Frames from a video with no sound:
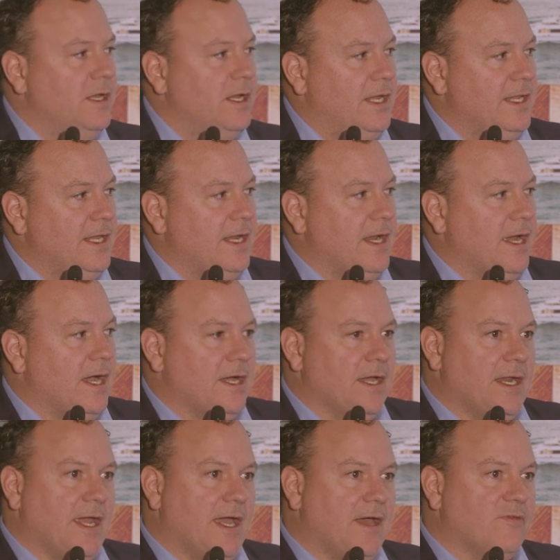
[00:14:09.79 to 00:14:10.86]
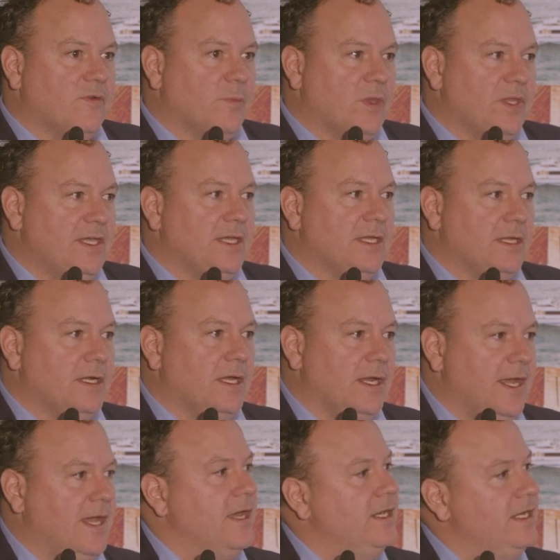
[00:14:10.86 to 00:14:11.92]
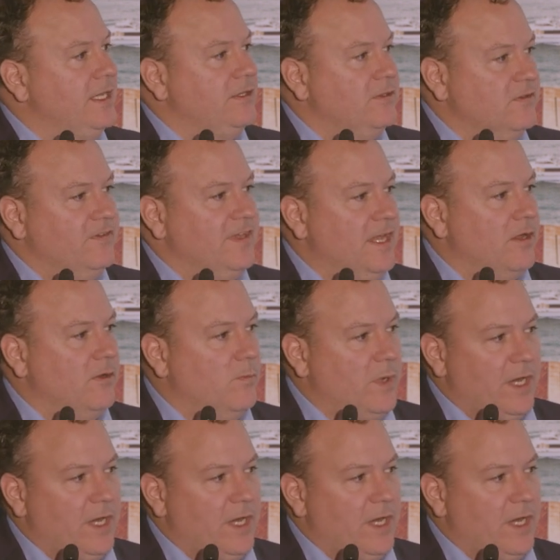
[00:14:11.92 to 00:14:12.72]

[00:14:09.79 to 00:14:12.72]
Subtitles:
And then I'm going to have a plan on how to get those down.